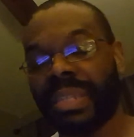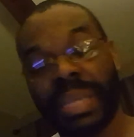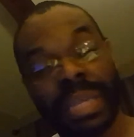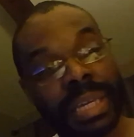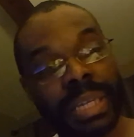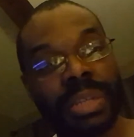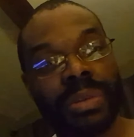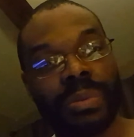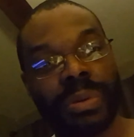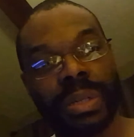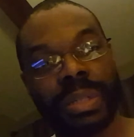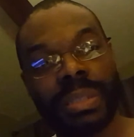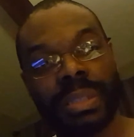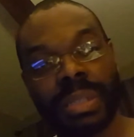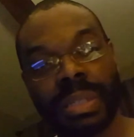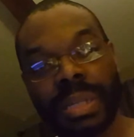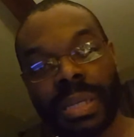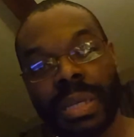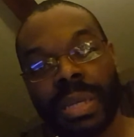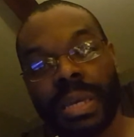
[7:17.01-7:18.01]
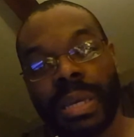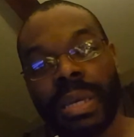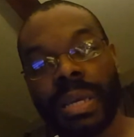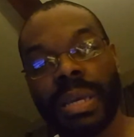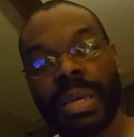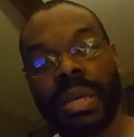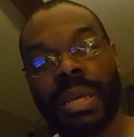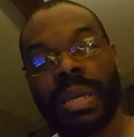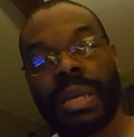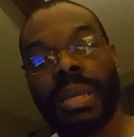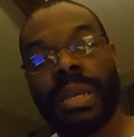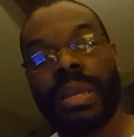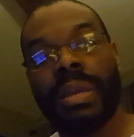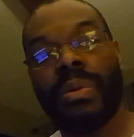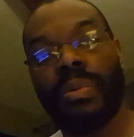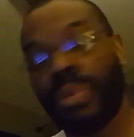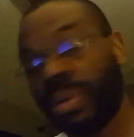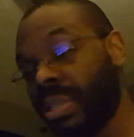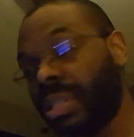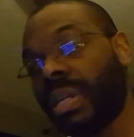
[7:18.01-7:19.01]
Anyway,
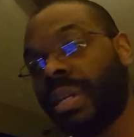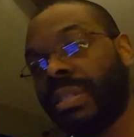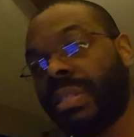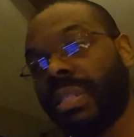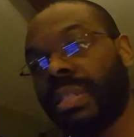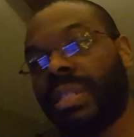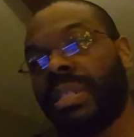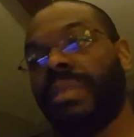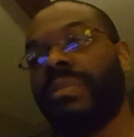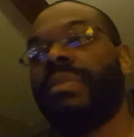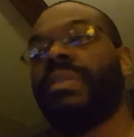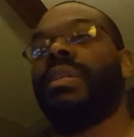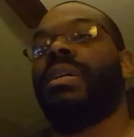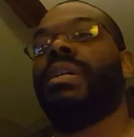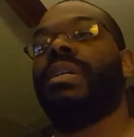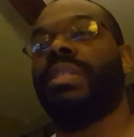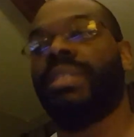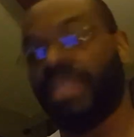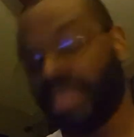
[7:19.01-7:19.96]
what y'all think of it?